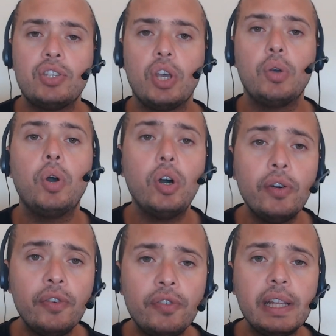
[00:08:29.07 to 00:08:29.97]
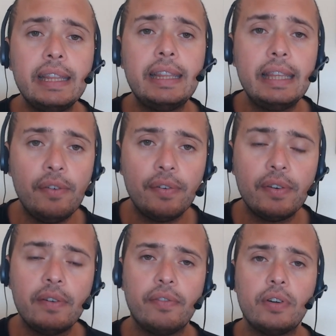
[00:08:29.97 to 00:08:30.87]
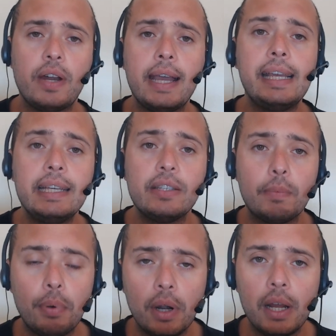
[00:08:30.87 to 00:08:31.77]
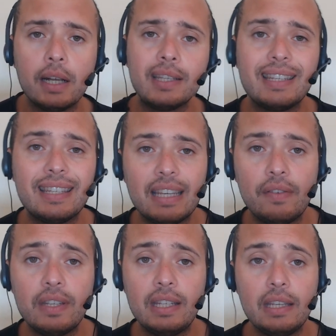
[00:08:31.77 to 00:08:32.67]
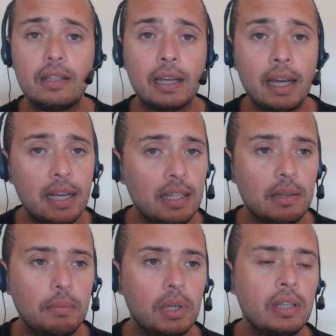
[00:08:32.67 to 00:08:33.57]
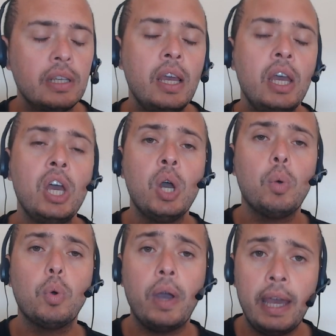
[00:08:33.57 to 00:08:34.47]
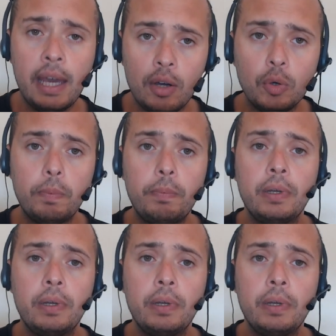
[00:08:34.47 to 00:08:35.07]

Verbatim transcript: So offering different varieties of products and services to customers will help